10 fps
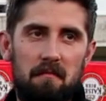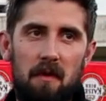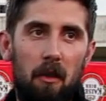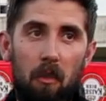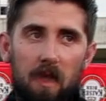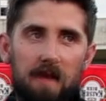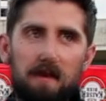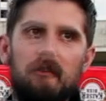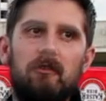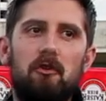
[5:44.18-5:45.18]
a lot less.
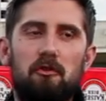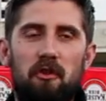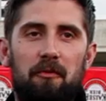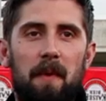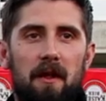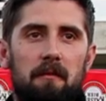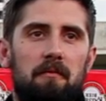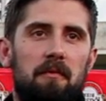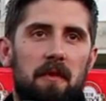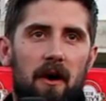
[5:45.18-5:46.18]
Yeah, so you'd just be able to,
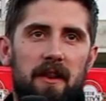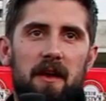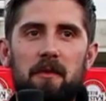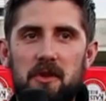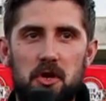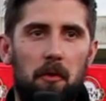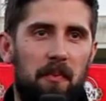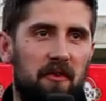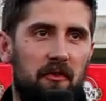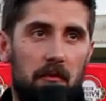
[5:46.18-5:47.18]
the idea with the shop
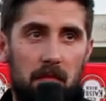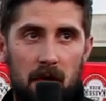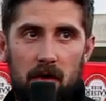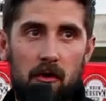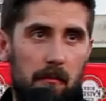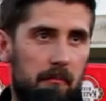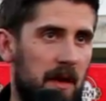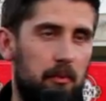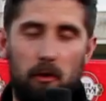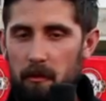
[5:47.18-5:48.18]
is you, you
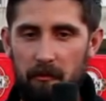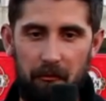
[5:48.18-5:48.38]
people,